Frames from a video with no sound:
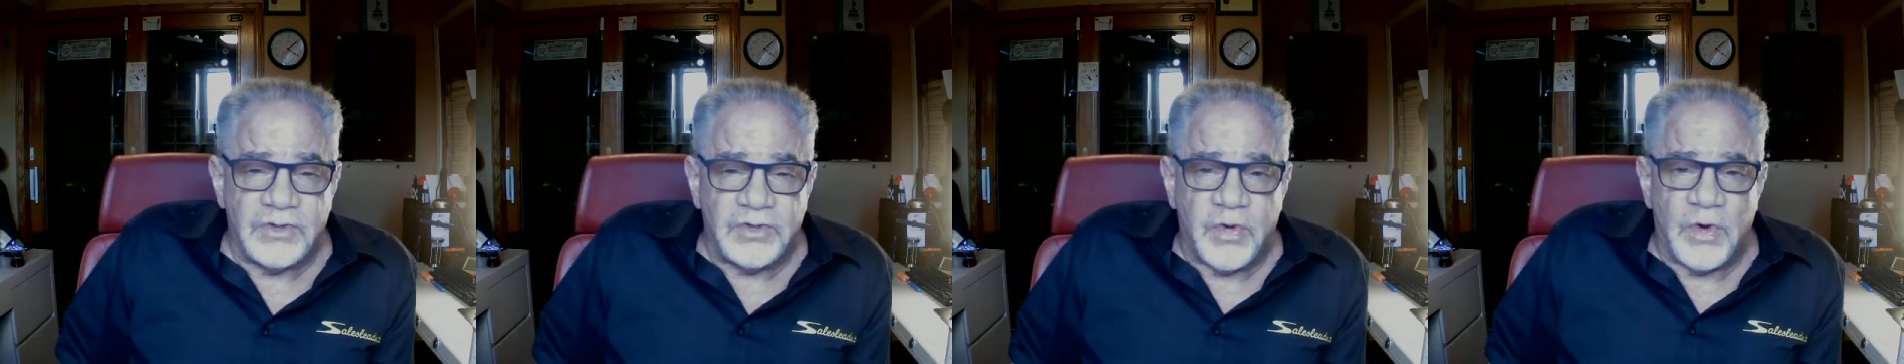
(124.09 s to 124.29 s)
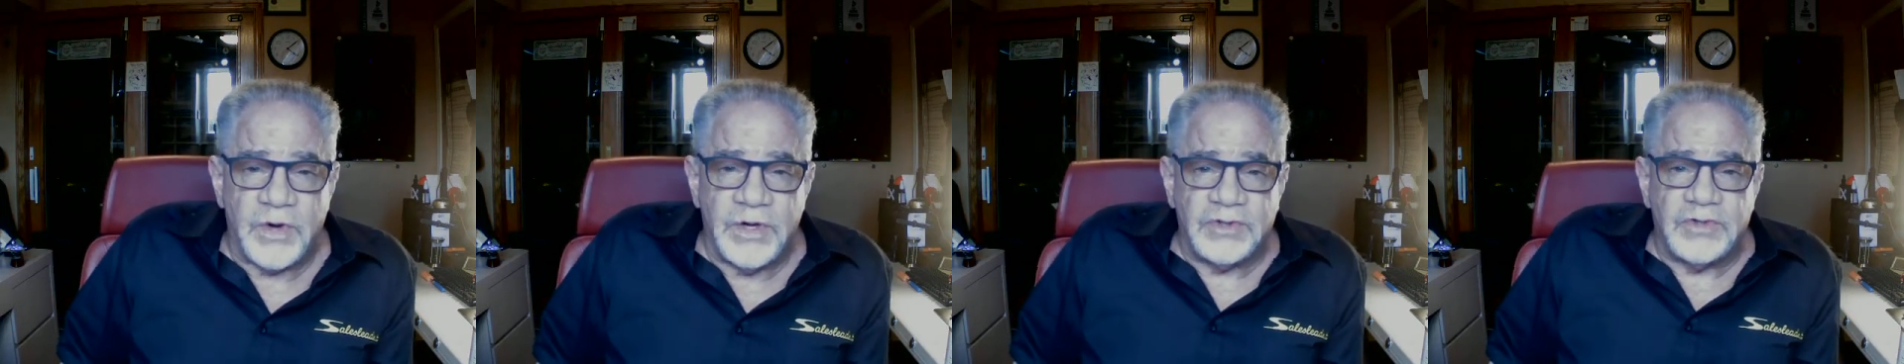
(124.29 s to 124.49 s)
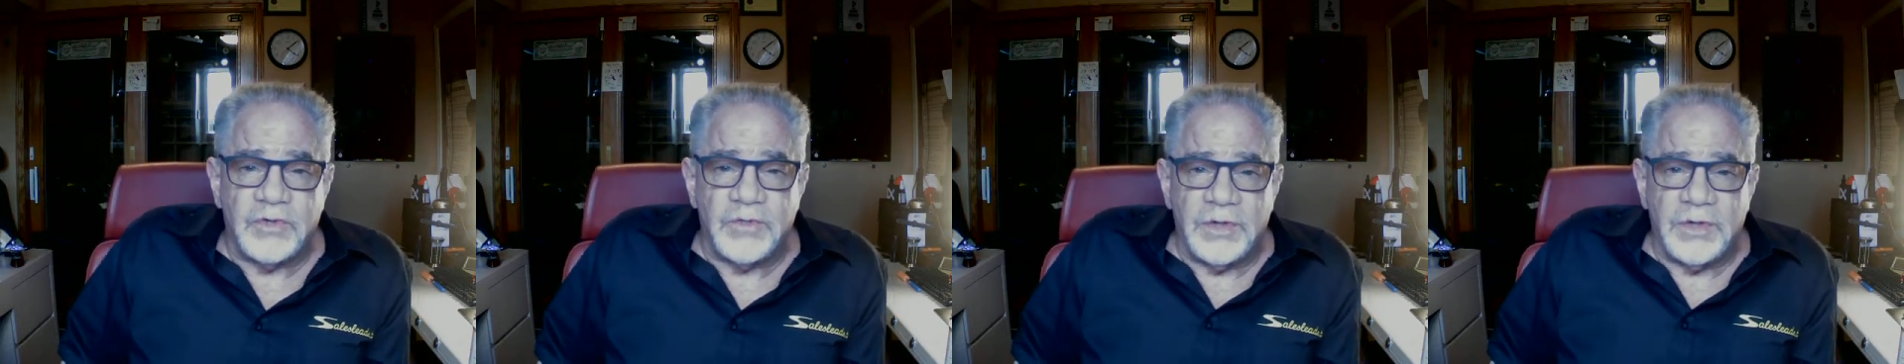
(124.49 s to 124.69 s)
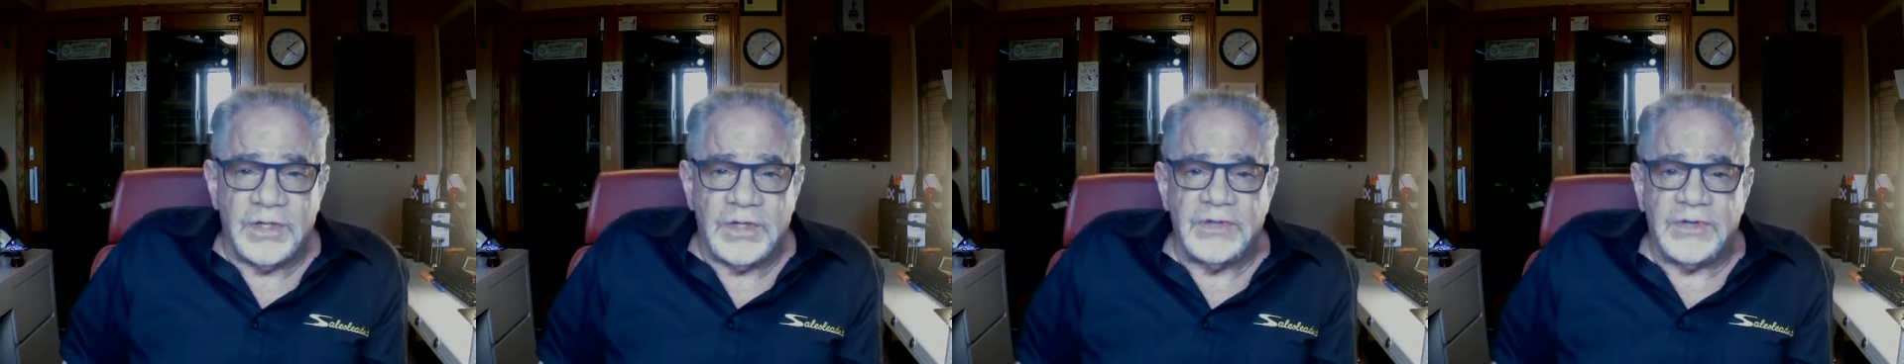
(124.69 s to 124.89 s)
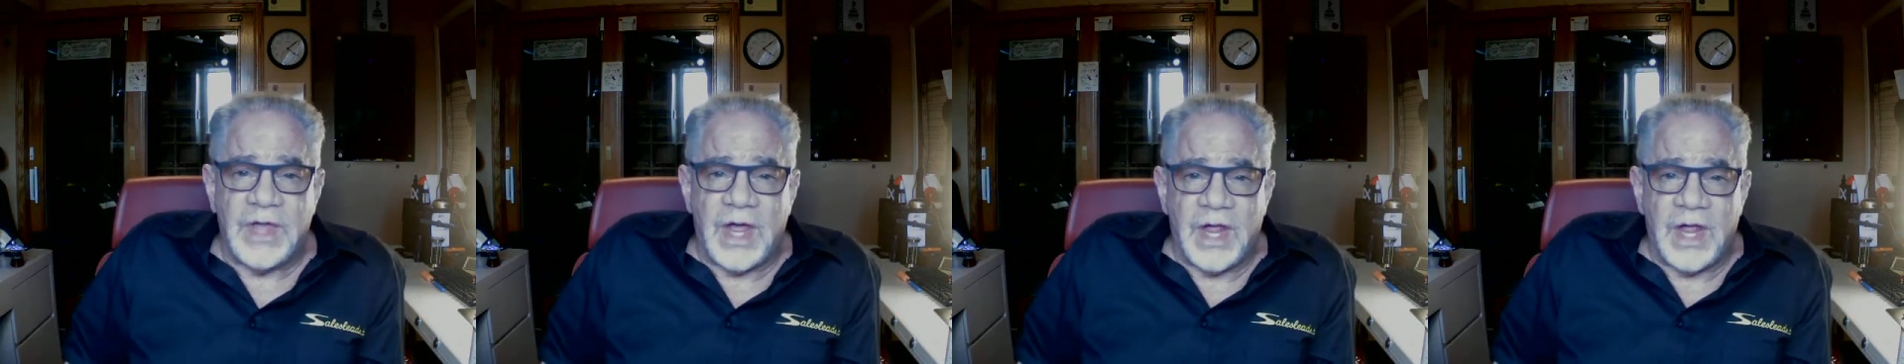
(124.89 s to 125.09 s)
$22
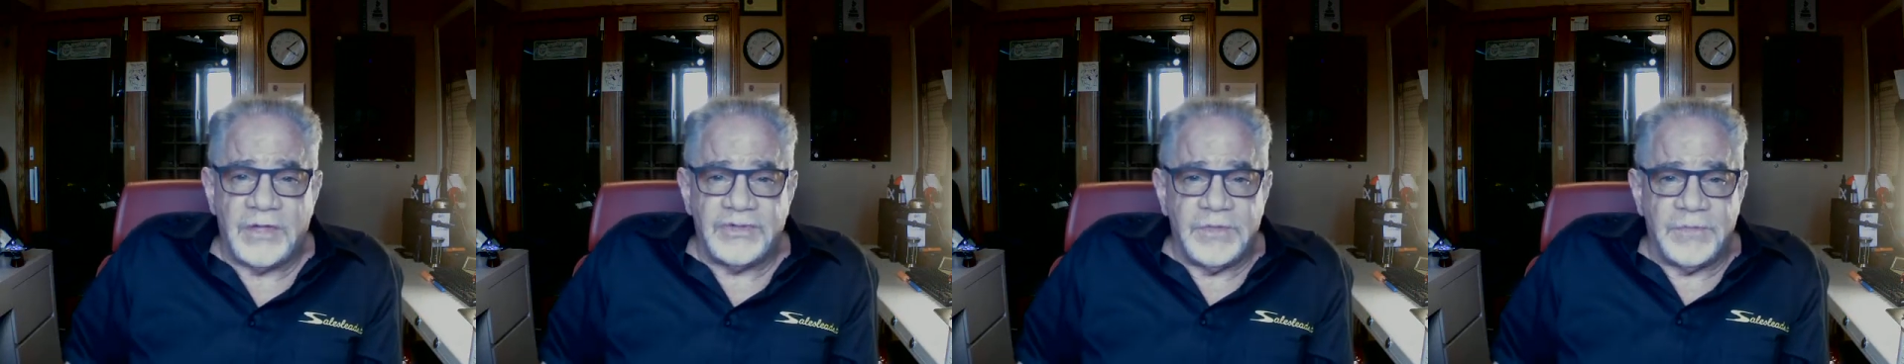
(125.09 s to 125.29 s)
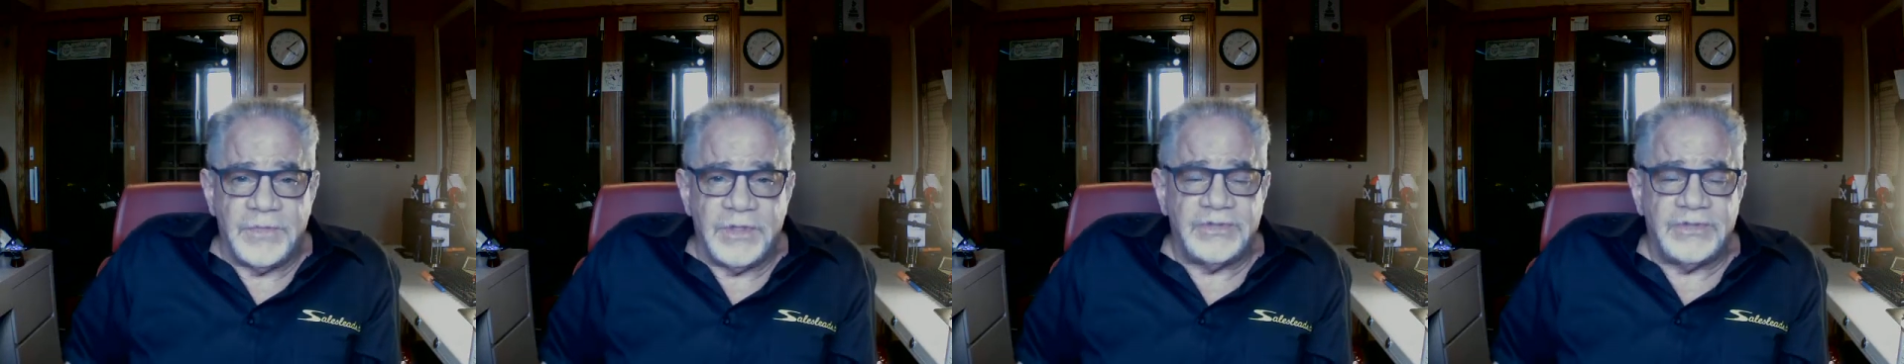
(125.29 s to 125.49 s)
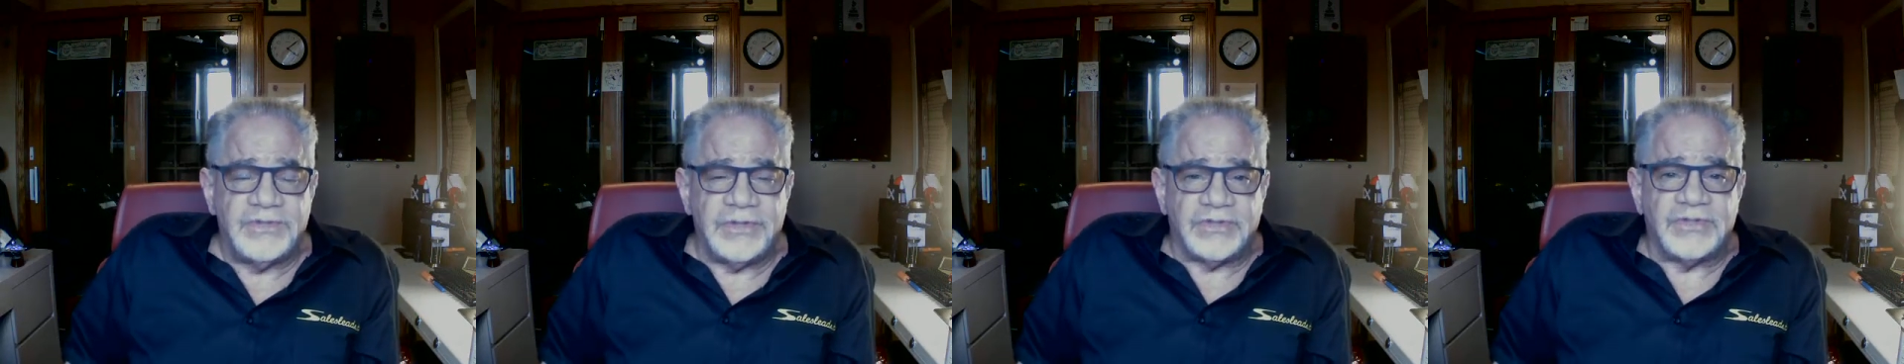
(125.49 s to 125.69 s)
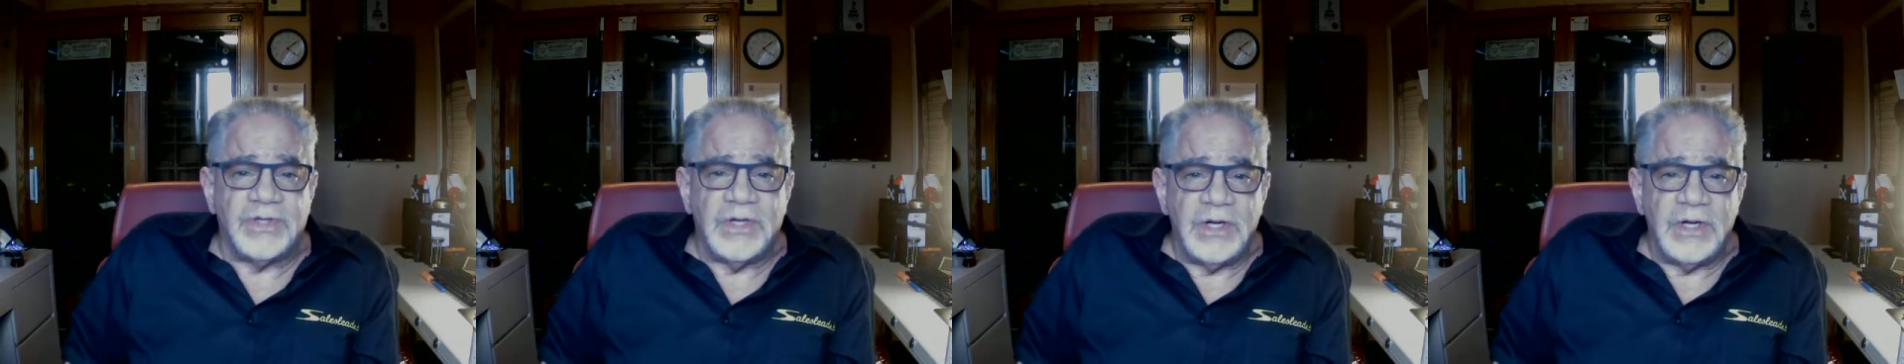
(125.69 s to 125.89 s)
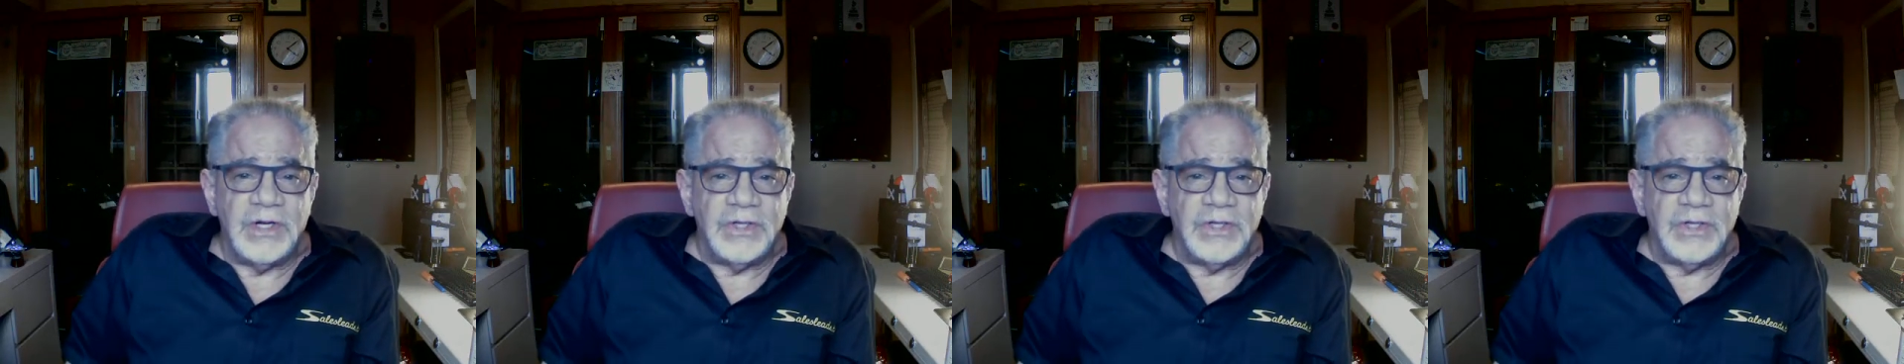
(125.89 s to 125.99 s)
million in business.